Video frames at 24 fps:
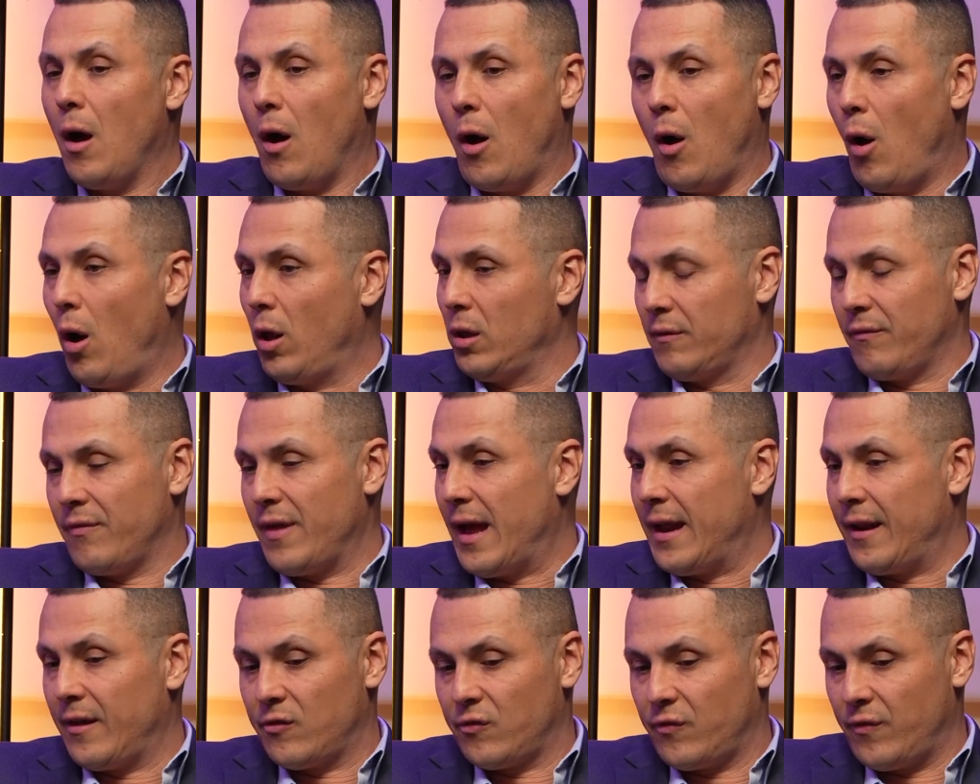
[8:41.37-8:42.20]
All of
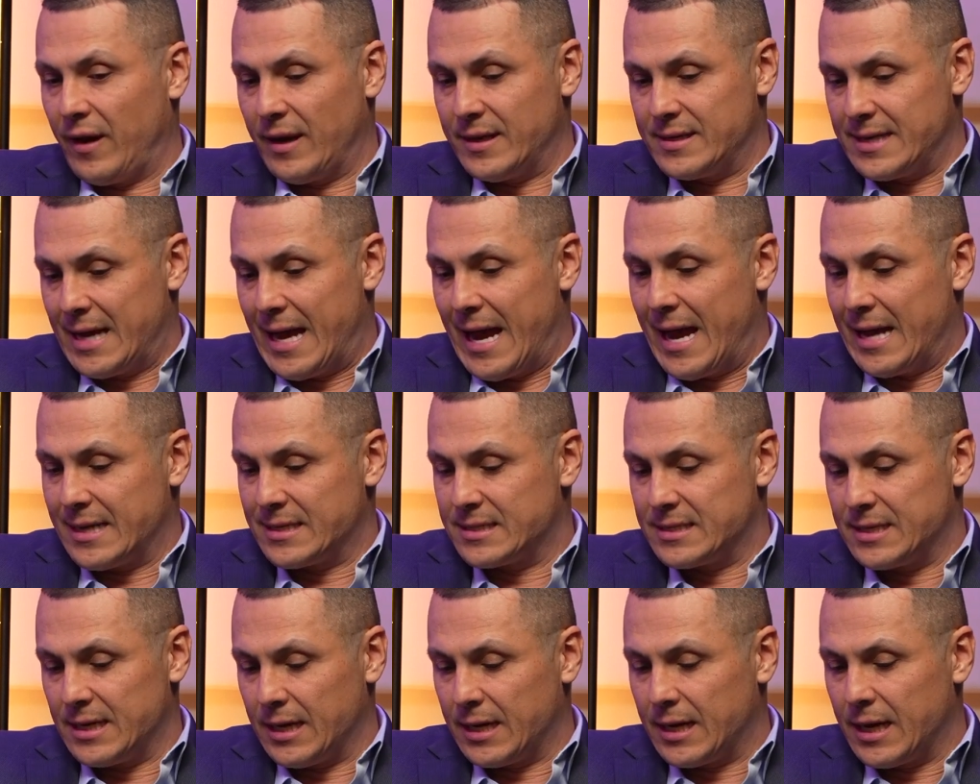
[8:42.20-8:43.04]
that is
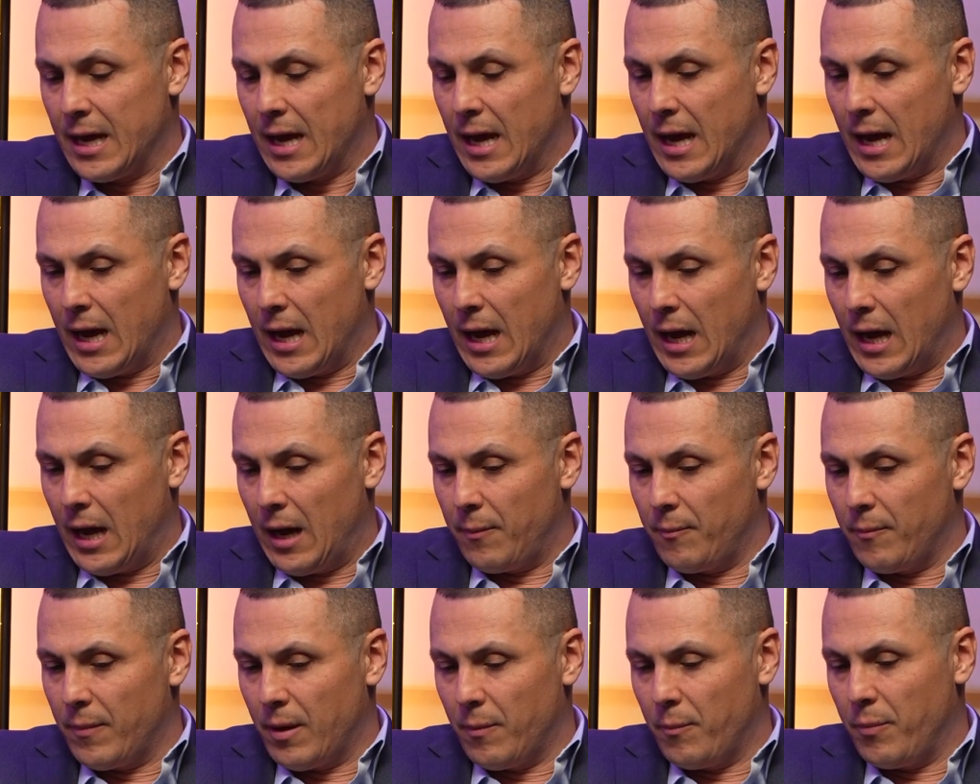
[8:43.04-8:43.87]
fantastic.
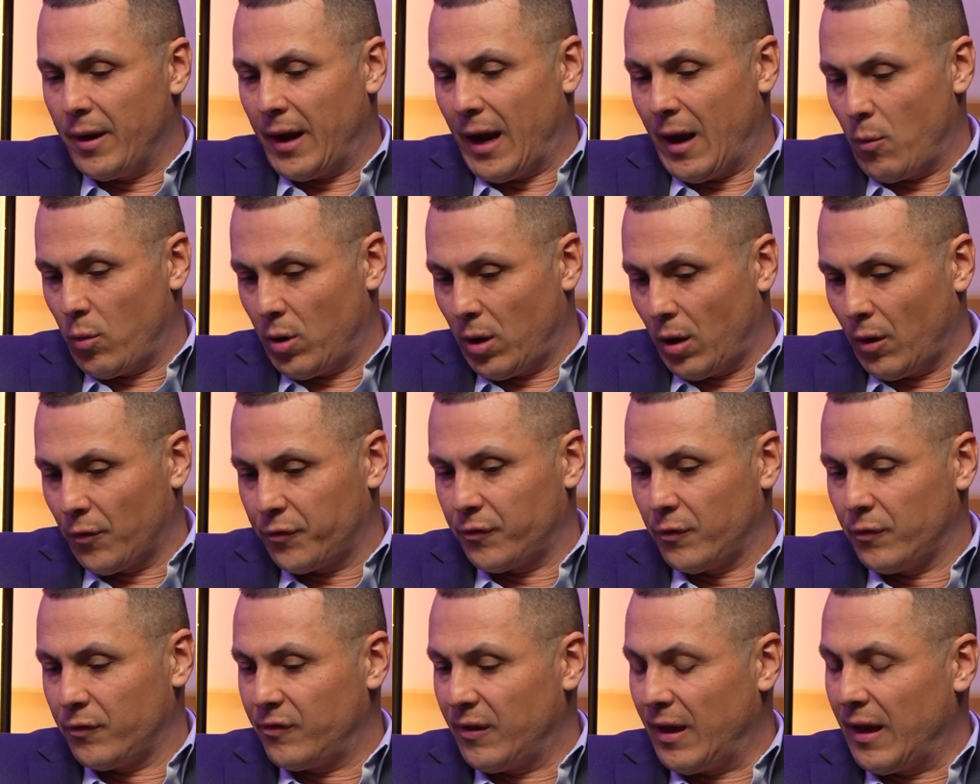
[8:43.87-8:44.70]
But I would
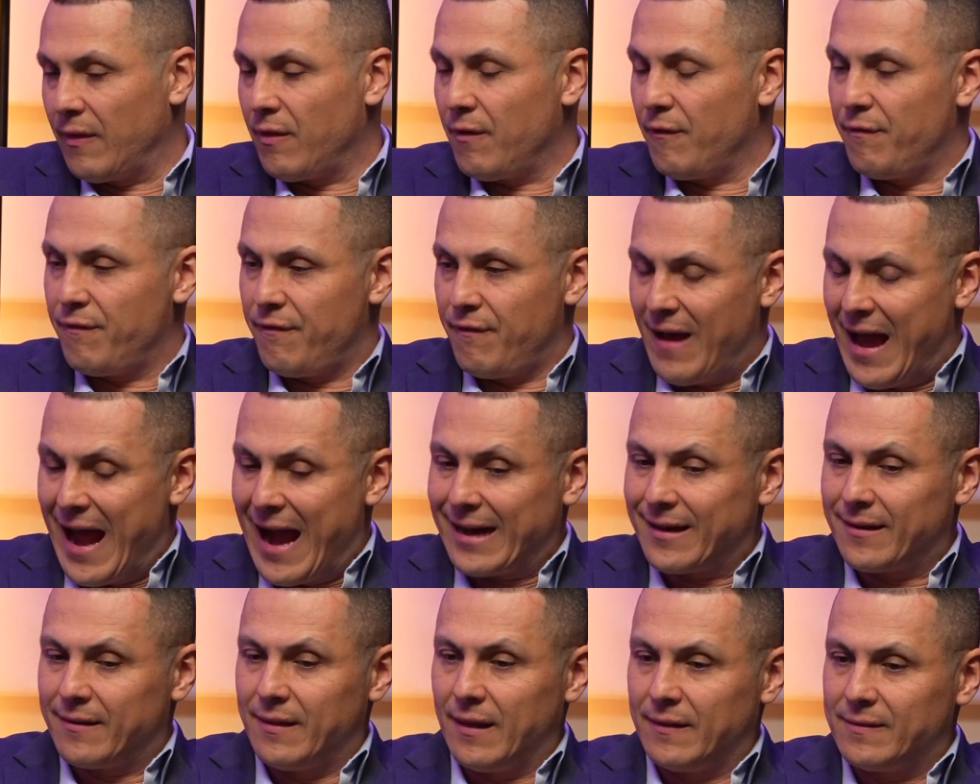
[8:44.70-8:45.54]
also say the
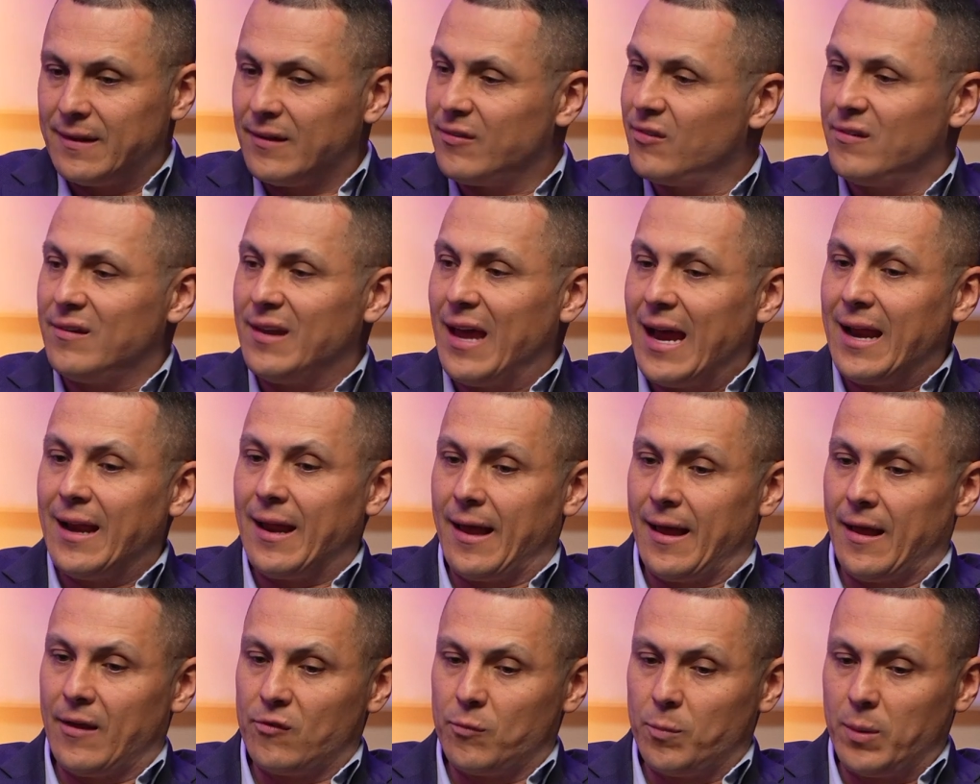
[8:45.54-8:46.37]
fact that this data
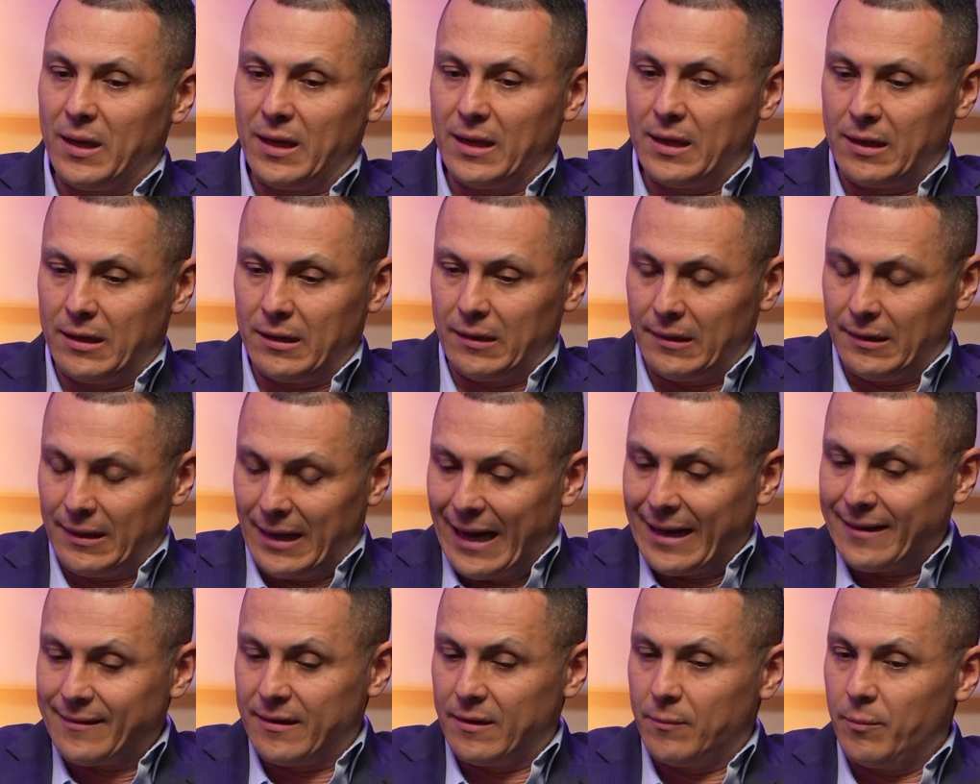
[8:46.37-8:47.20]
has been
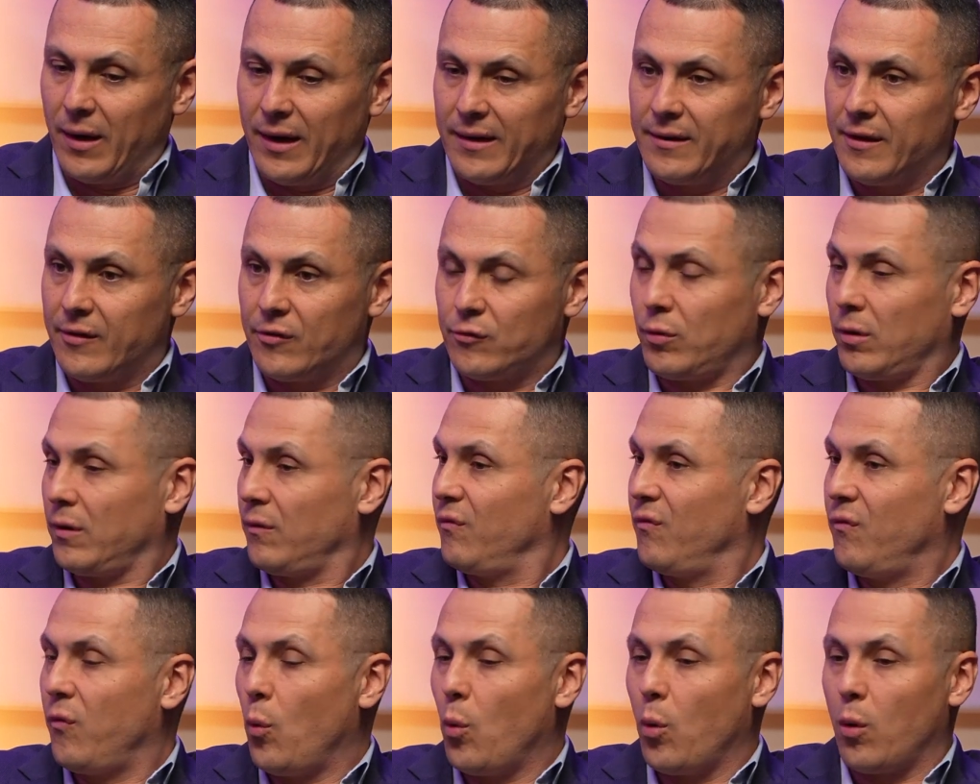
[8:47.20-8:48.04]
collected by District
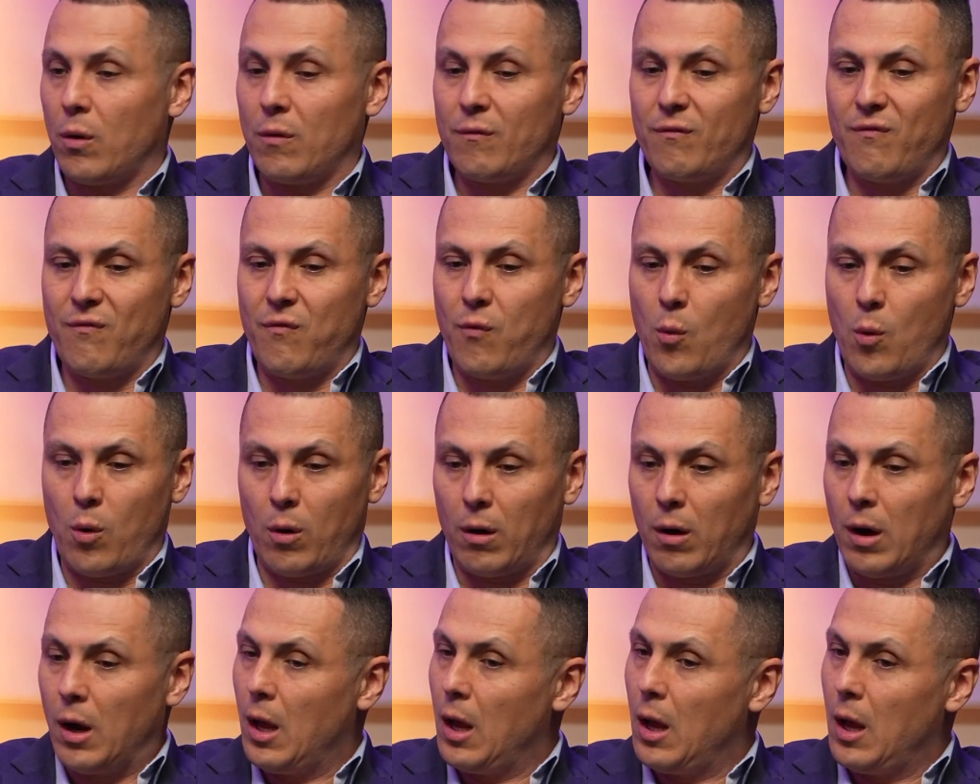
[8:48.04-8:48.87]
4
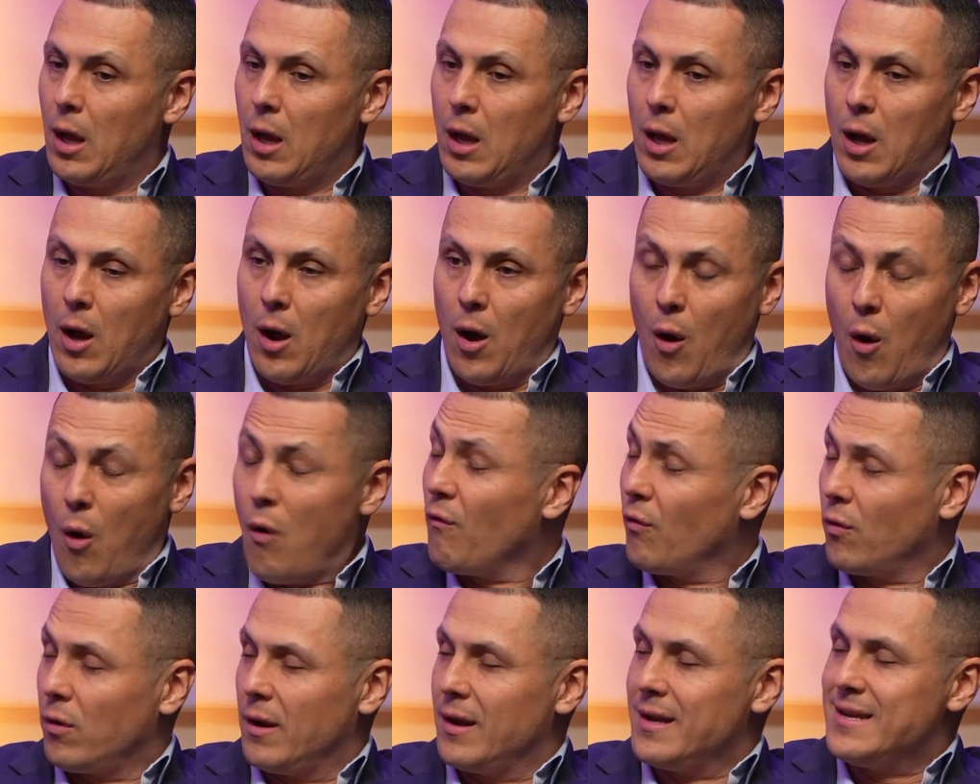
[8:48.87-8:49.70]
for
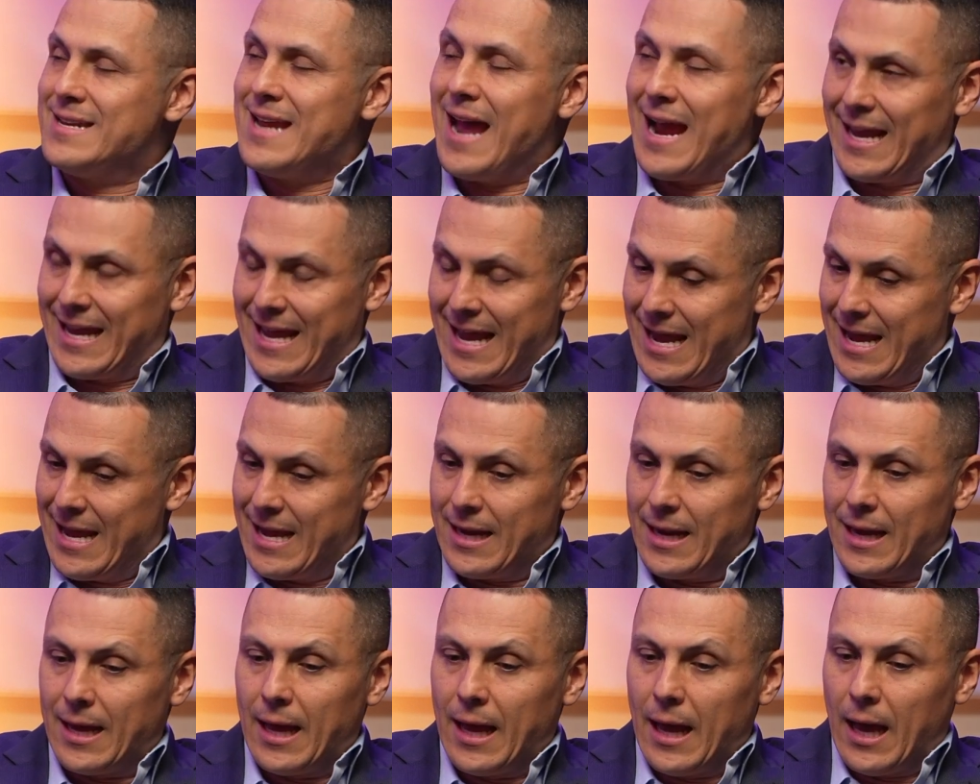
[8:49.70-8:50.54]
over a
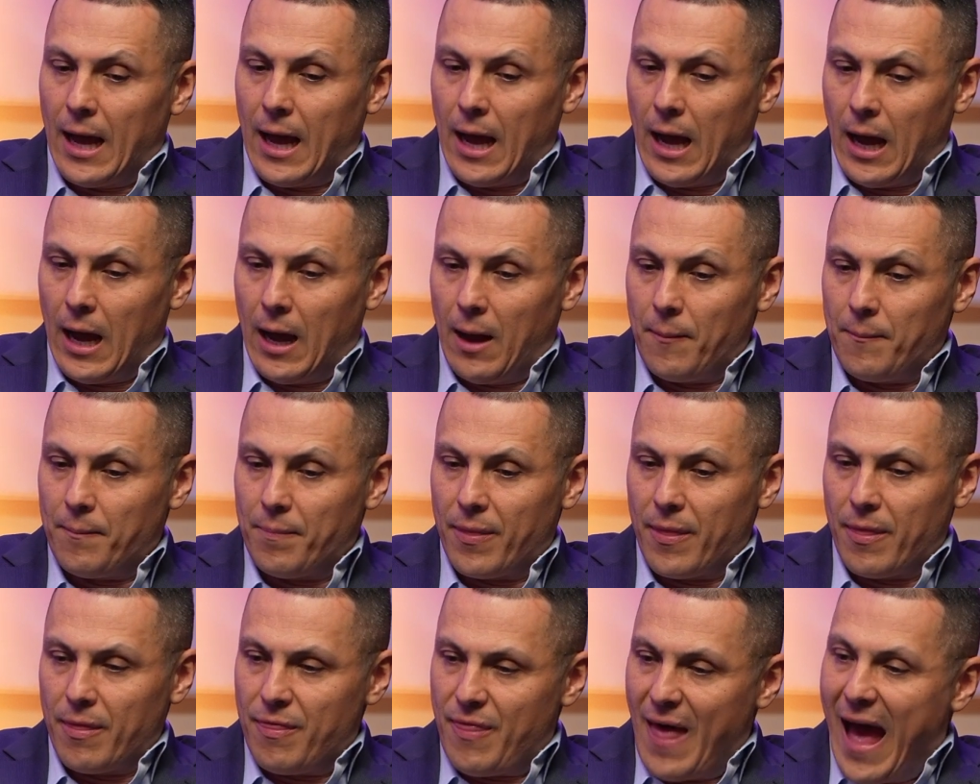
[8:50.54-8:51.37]
decade,
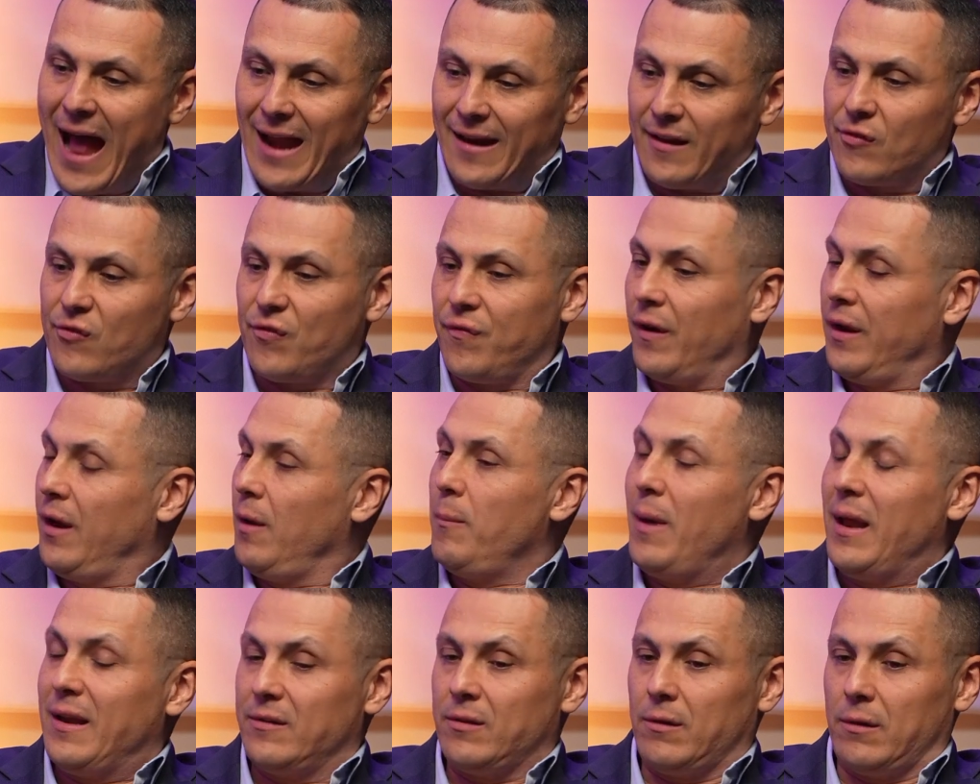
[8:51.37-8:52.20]
that is
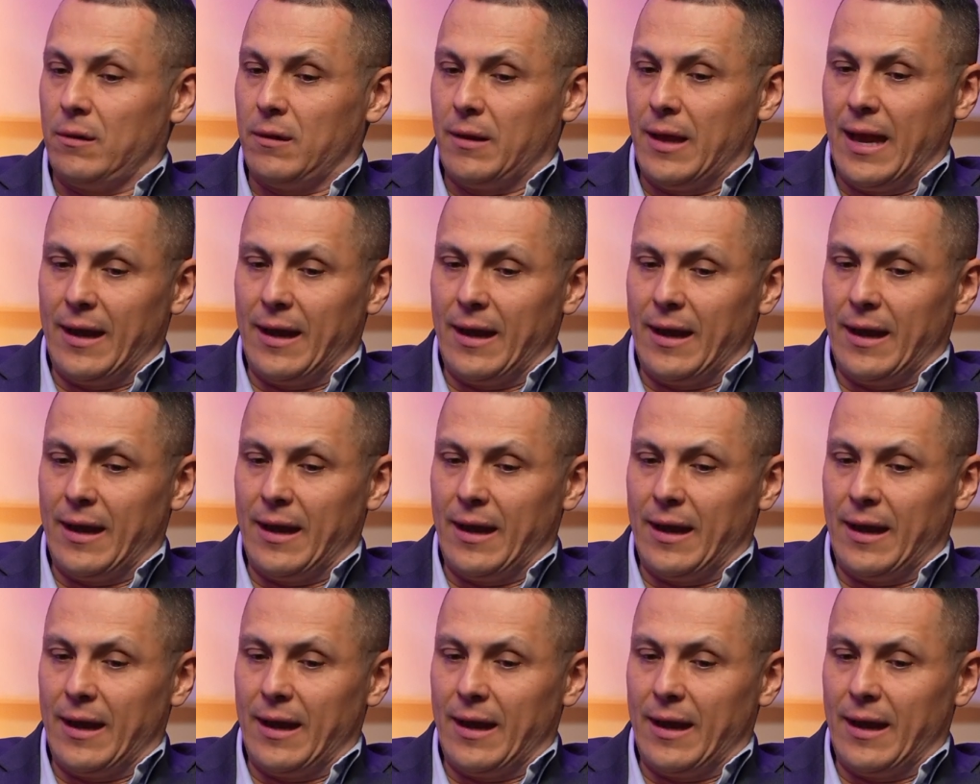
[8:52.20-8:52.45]
fundamental.